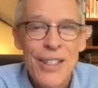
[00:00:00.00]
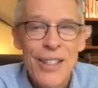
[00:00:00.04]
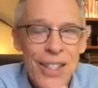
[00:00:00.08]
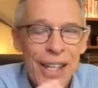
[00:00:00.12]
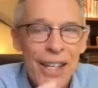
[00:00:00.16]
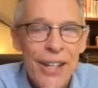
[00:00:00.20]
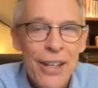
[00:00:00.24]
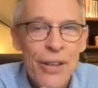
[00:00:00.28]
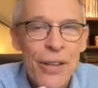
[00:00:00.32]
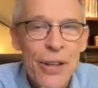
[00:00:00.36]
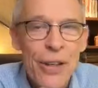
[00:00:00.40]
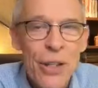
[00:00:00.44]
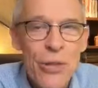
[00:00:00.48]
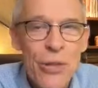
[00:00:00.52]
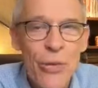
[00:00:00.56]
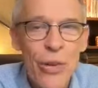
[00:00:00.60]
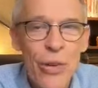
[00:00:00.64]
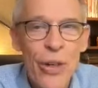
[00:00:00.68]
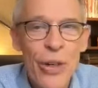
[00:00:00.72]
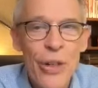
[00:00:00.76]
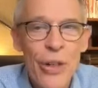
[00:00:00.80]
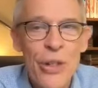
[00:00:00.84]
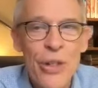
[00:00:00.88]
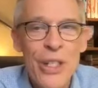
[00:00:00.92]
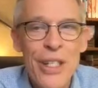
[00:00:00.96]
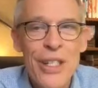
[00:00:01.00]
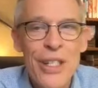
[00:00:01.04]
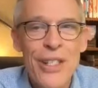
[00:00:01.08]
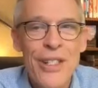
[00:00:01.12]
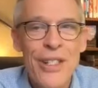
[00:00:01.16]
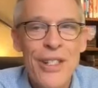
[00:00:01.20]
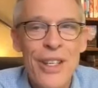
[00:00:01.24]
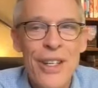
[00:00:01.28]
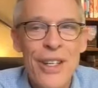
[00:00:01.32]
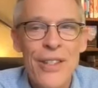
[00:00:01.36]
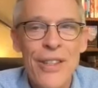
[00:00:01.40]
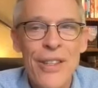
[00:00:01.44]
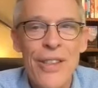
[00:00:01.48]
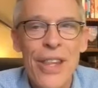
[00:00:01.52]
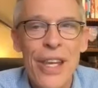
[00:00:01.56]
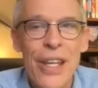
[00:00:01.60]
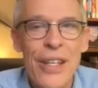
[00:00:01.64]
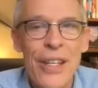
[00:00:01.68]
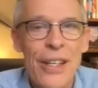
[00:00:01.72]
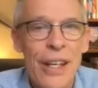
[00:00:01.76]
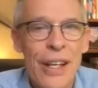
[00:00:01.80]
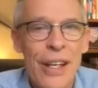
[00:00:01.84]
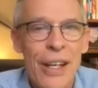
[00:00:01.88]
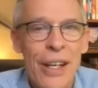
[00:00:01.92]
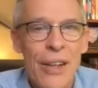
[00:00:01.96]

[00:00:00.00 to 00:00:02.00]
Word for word: at the end of this verse is that that